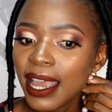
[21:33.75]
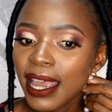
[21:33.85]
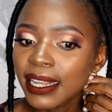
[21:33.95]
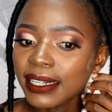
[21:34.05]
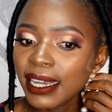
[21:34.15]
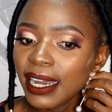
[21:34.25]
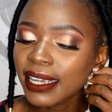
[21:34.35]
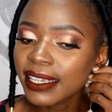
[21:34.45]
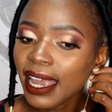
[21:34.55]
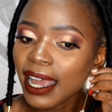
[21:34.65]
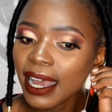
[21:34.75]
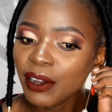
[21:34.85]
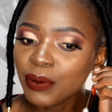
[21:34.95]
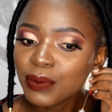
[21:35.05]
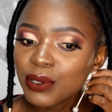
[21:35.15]
and yeah, I
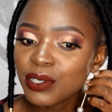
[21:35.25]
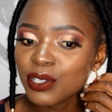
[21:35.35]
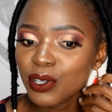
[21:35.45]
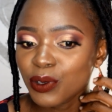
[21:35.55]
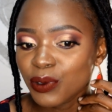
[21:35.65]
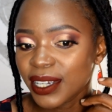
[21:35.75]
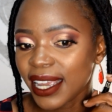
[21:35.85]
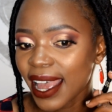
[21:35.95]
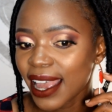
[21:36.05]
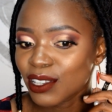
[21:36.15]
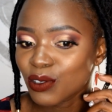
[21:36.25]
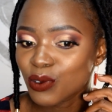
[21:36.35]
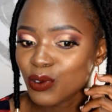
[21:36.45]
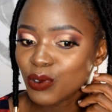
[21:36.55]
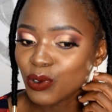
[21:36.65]
hope to see you guys
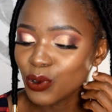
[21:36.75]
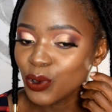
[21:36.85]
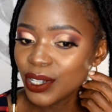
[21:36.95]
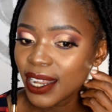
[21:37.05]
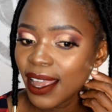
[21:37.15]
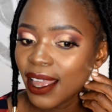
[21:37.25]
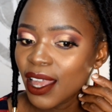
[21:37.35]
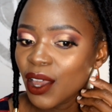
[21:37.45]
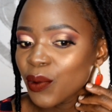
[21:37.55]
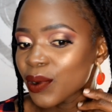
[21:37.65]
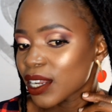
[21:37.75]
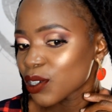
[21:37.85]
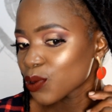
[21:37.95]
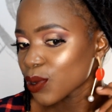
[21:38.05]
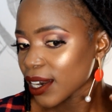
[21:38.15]
soon when I
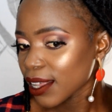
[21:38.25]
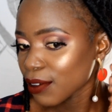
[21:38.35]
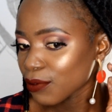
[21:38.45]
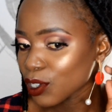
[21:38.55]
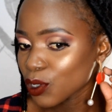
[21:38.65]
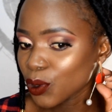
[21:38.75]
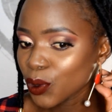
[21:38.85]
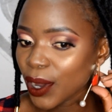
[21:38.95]
do another video.